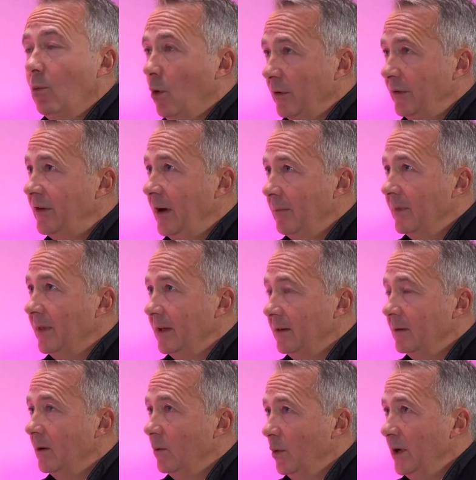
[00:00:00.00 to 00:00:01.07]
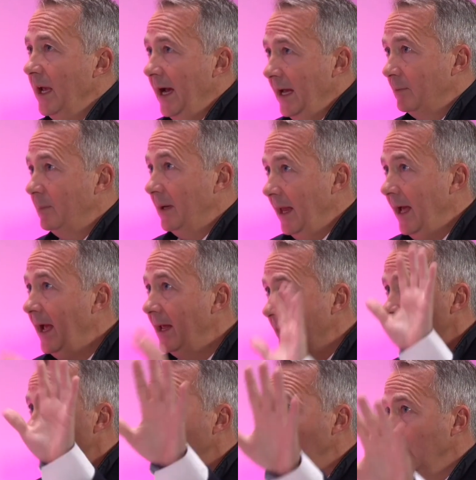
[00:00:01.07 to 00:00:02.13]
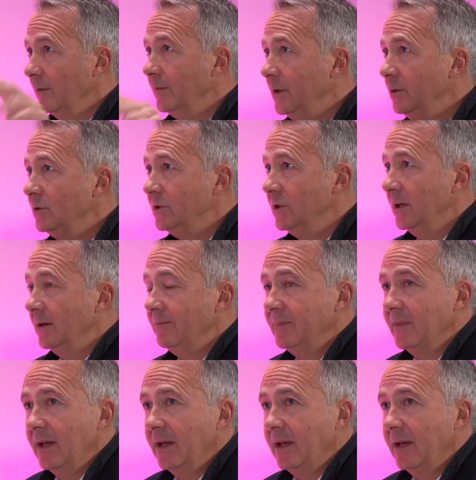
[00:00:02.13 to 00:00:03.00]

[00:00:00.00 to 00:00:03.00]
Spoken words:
was something that we had planned for the future.